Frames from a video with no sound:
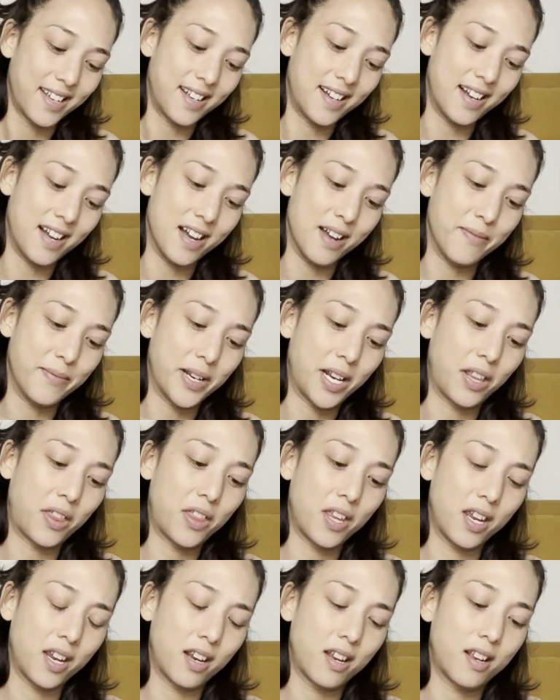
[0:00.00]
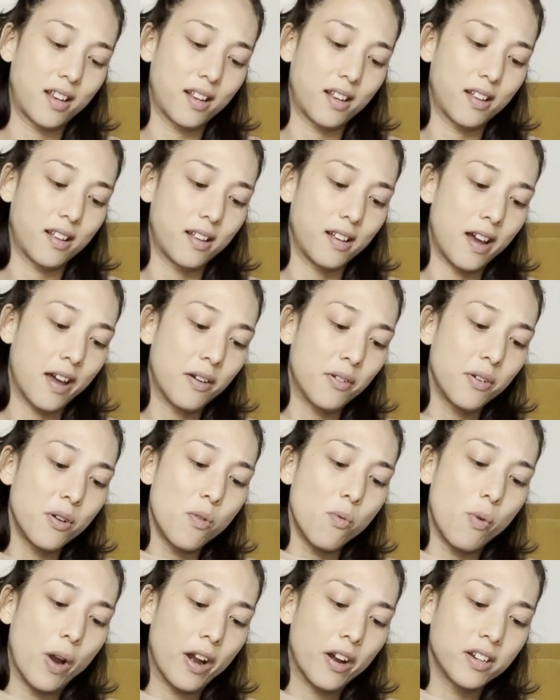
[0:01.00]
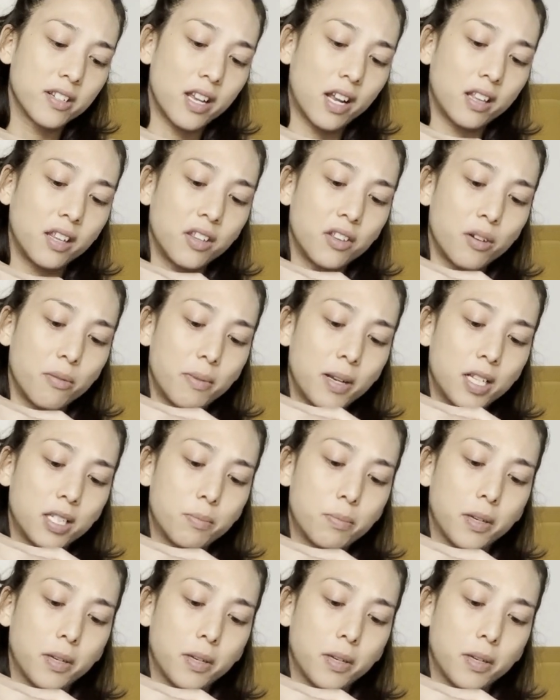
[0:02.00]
Um, I think I don't know where exactly they're based,